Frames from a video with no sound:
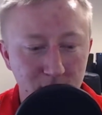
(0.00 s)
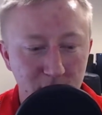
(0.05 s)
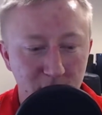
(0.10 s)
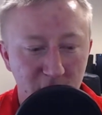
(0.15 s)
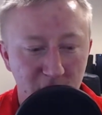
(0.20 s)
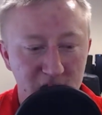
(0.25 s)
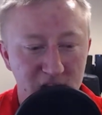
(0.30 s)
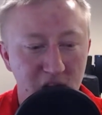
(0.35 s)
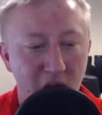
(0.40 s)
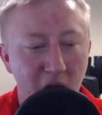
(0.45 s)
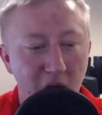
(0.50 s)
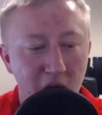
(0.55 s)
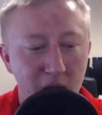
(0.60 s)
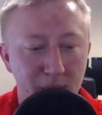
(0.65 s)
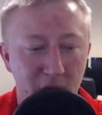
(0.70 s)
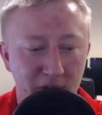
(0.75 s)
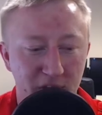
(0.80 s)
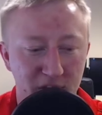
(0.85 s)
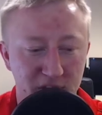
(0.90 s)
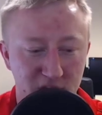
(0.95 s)
talk
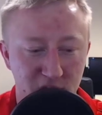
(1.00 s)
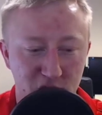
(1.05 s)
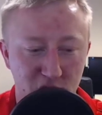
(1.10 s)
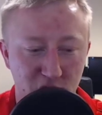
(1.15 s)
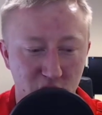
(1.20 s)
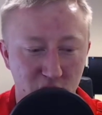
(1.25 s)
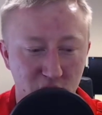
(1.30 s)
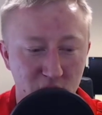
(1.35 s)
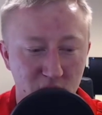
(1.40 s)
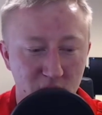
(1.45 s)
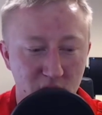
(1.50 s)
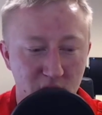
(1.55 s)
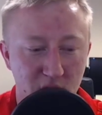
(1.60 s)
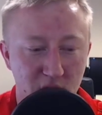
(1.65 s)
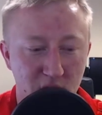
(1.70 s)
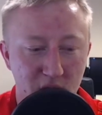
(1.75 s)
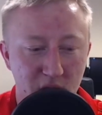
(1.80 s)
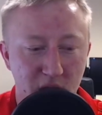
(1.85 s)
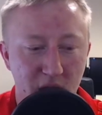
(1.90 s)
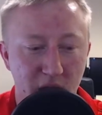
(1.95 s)
about this issue
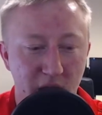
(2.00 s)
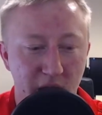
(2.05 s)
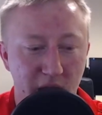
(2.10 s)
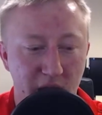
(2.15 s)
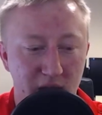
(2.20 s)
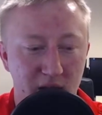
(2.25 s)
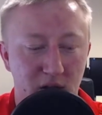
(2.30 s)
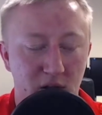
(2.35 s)
and